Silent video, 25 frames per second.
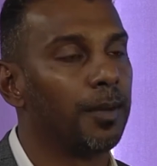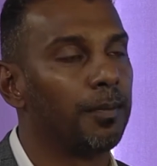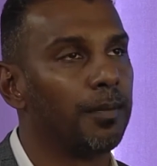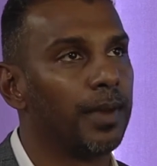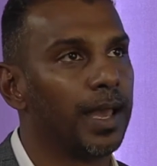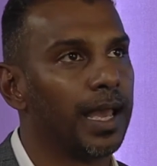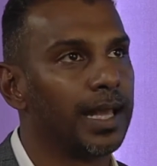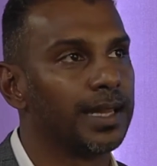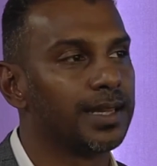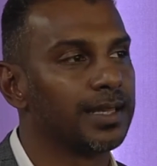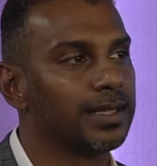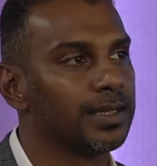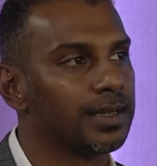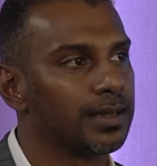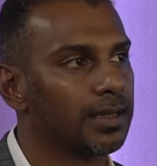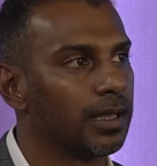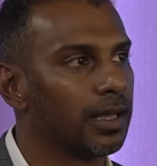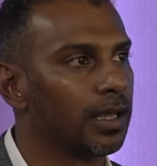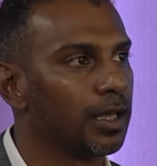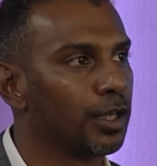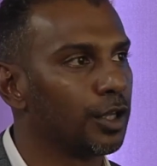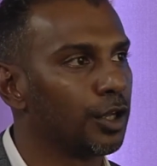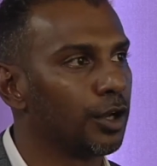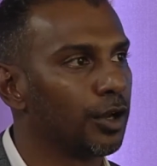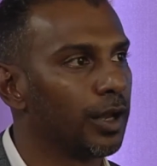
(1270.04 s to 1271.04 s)
And
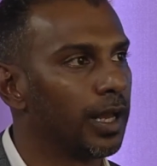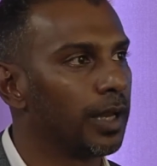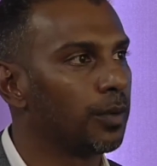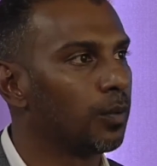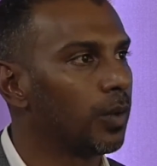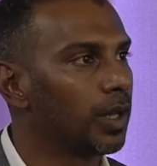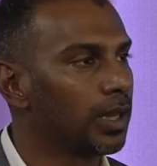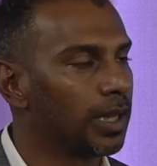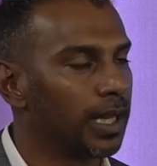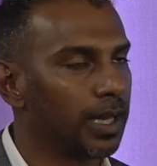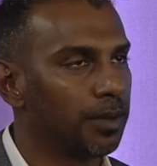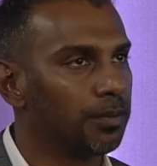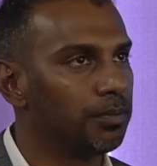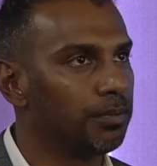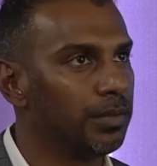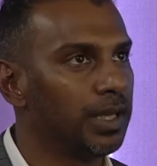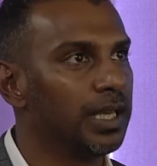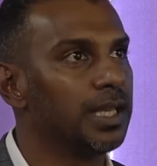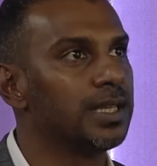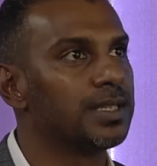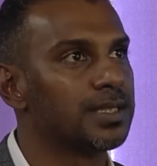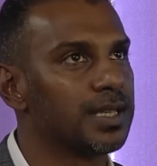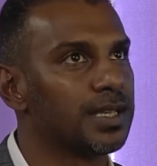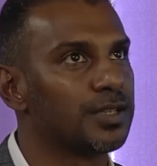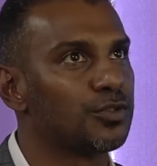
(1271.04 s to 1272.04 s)
what that
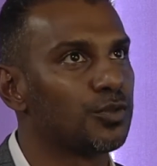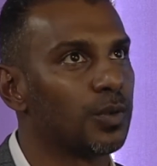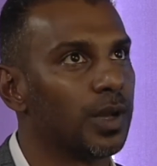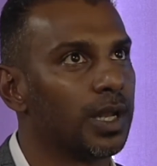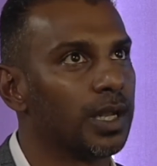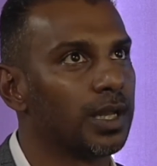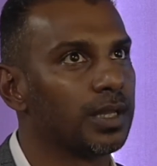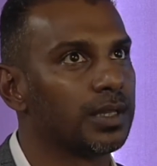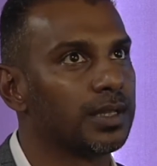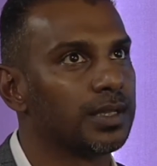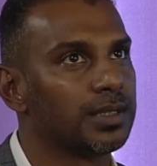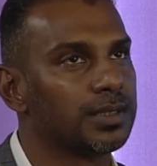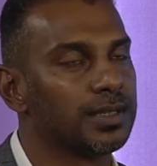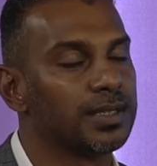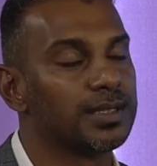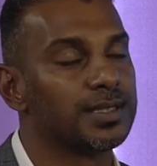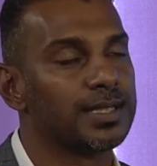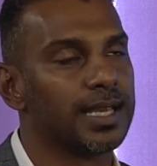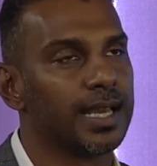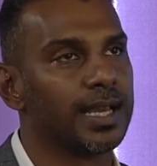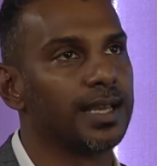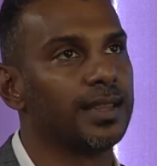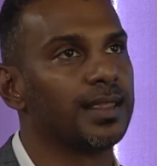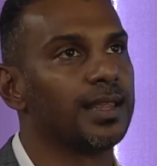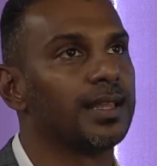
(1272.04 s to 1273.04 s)
means as well, the
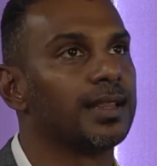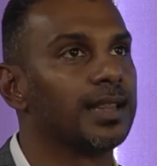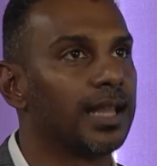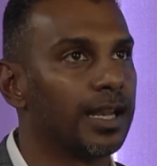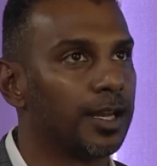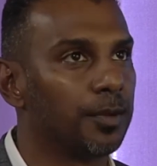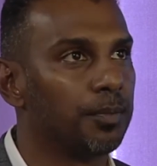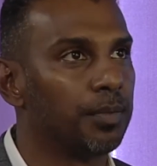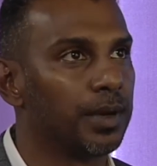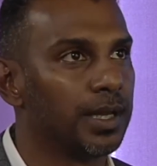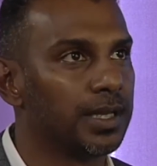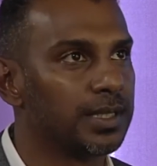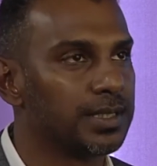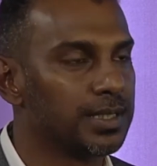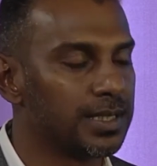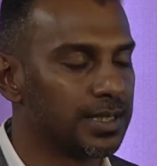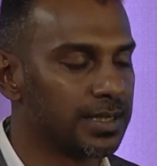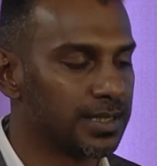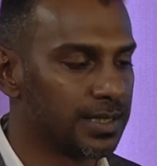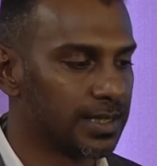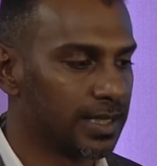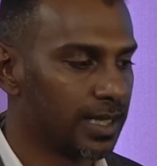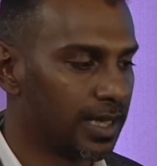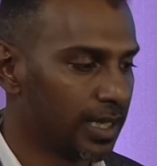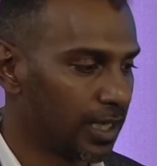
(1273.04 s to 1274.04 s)
second thing that it brings
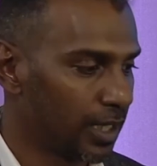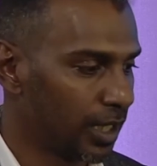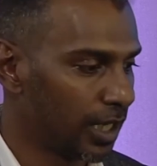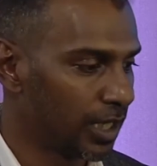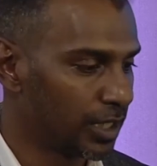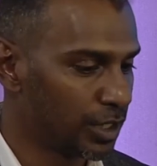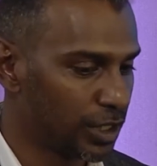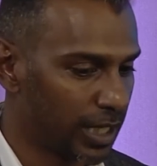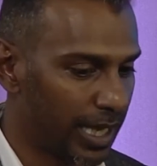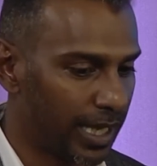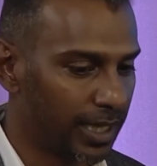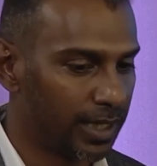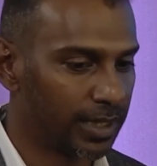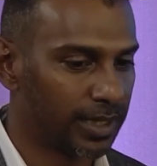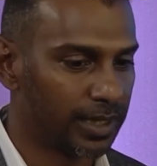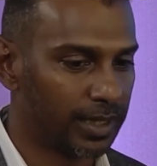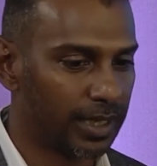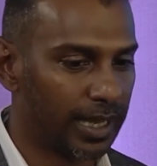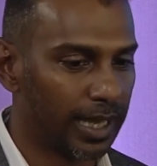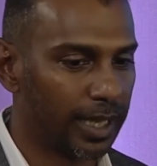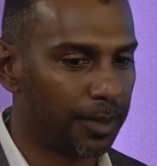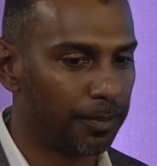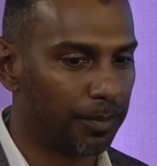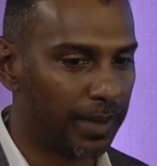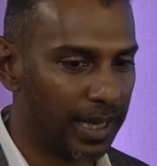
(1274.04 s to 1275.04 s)
is a
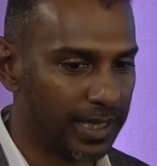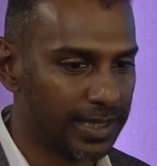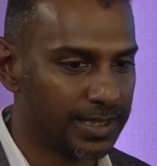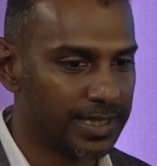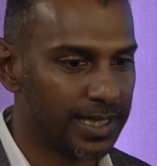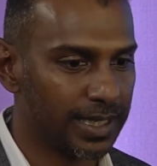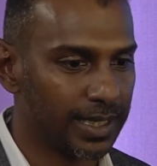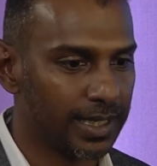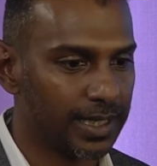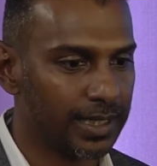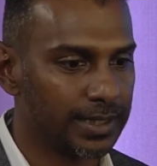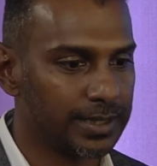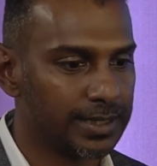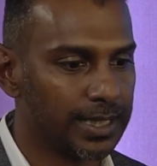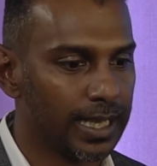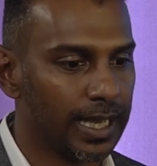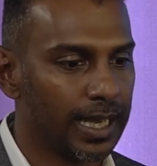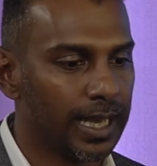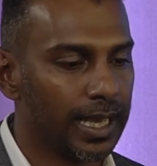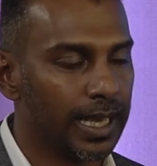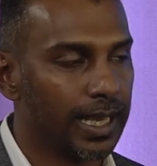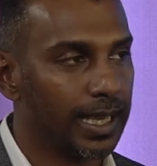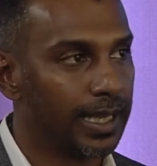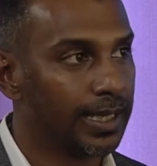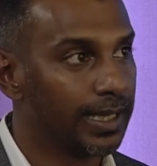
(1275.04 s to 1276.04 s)
childlike mindset is
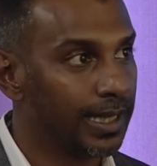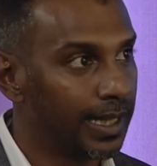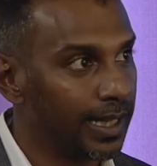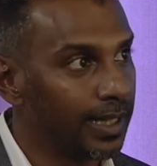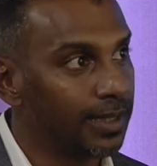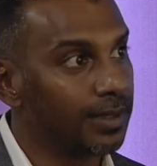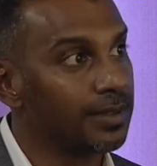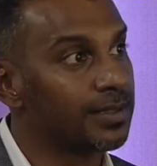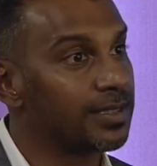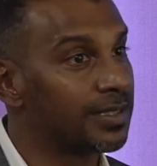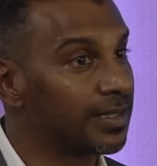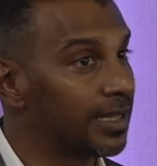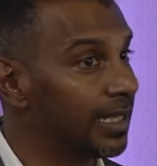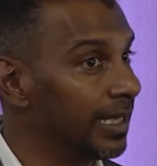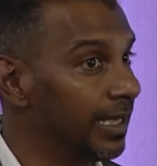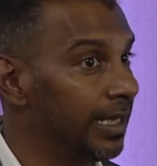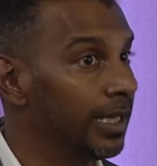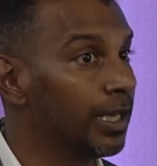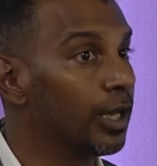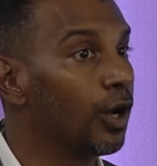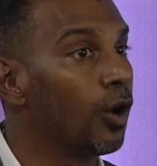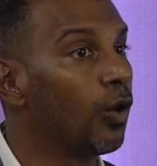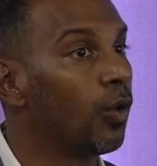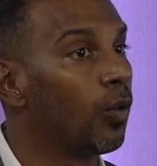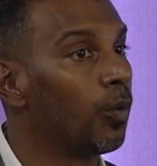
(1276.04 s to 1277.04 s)
it kills the
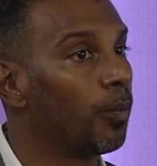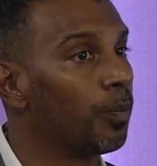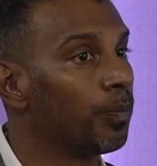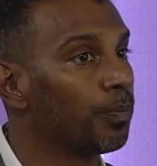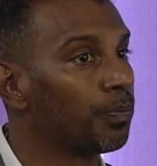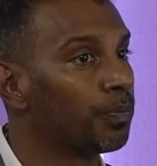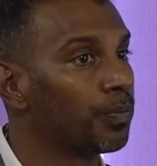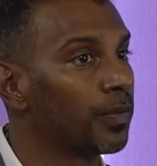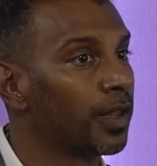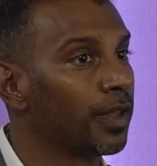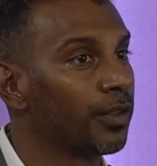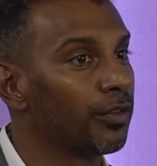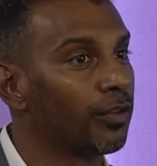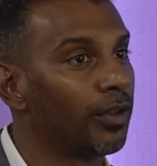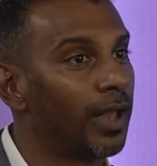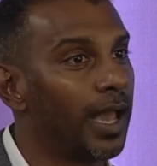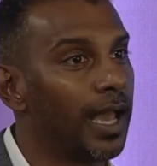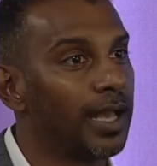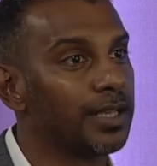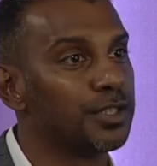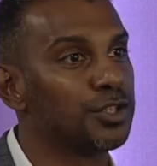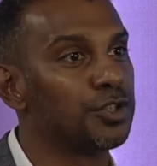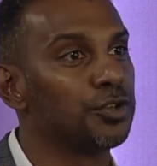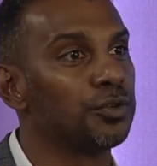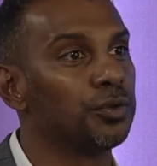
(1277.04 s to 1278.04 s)
ego. So
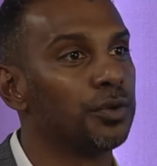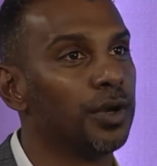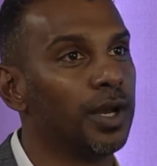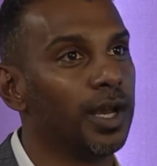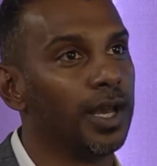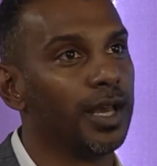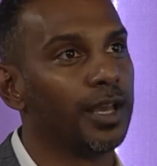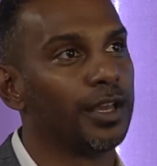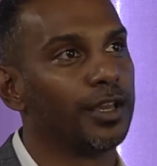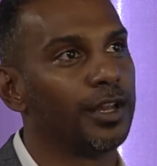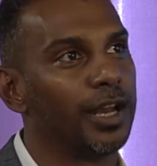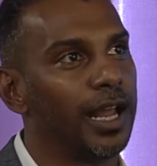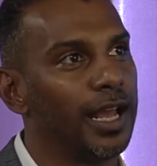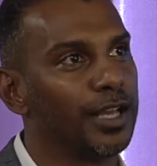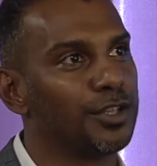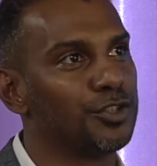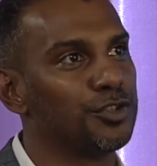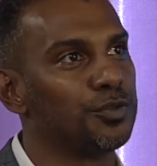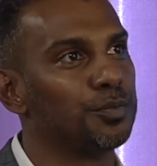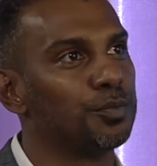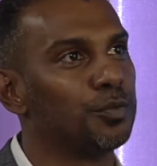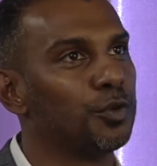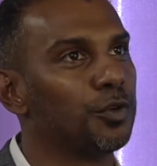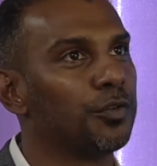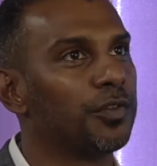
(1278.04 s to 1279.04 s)
as you're
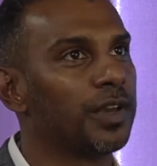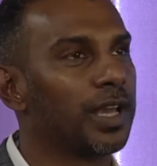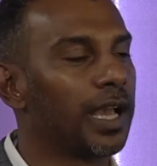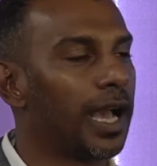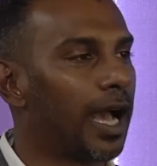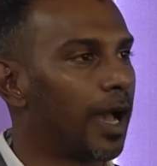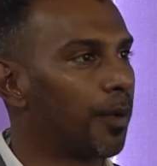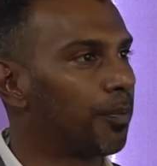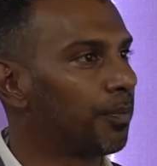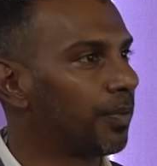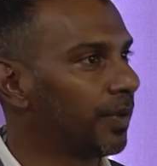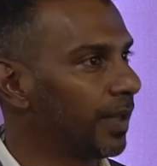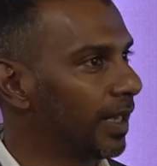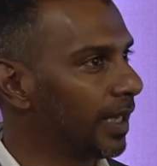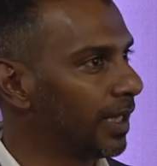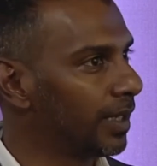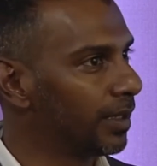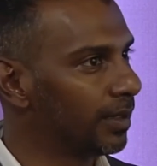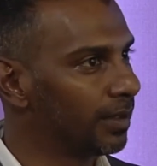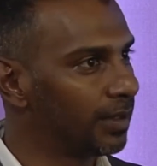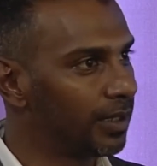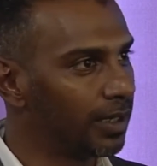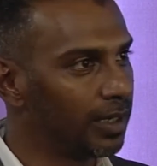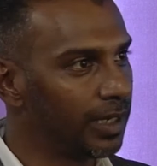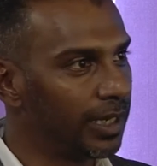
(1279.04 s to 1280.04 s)
moving up
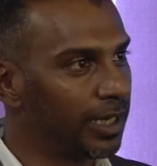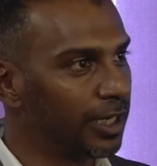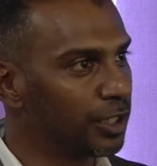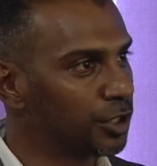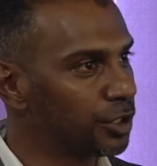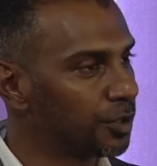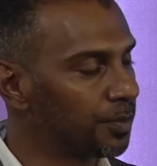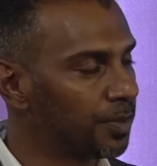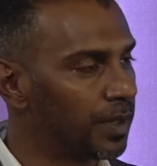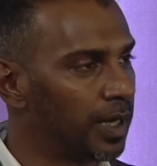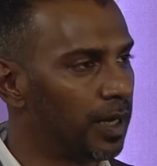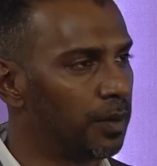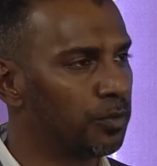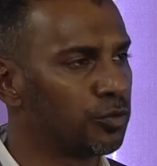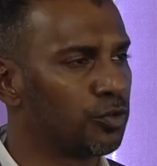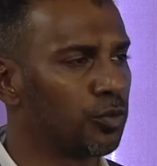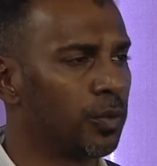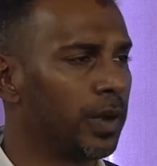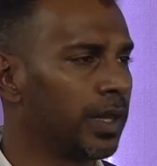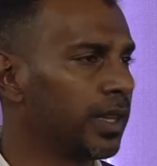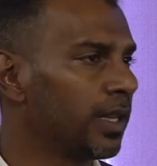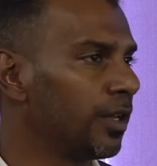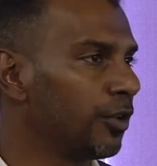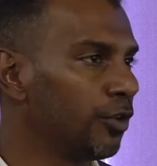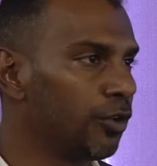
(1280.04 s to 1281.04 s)
in the leadership realms,
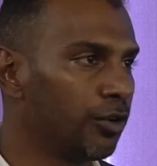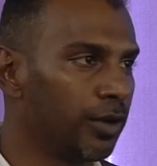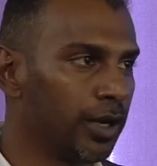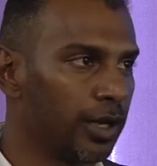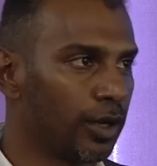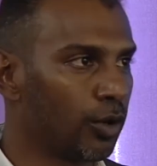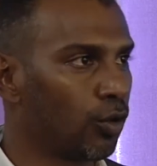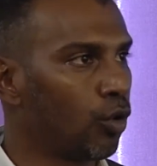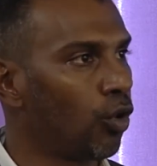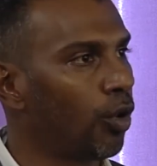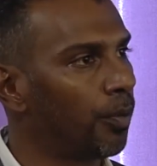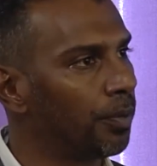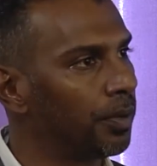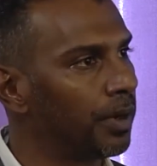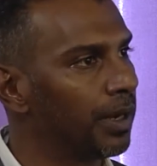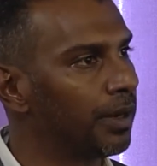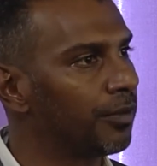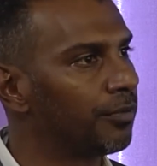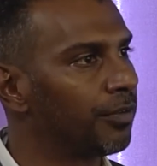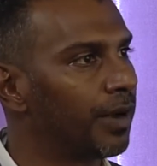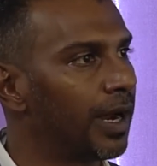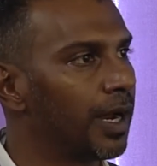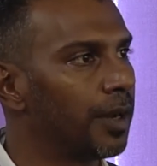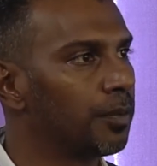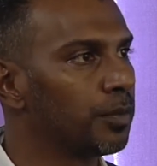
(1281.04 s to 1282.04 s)
whether you're in a corporate
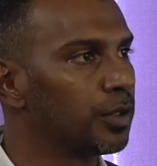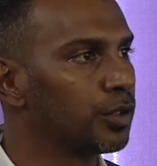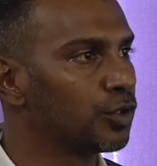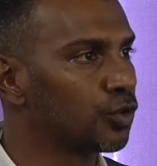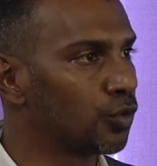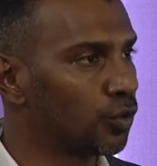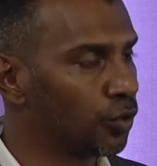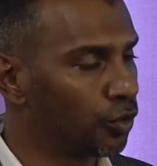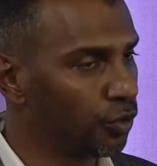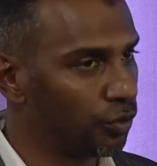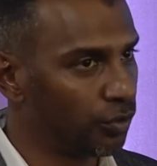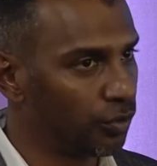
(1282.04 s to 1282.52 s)
environment or you're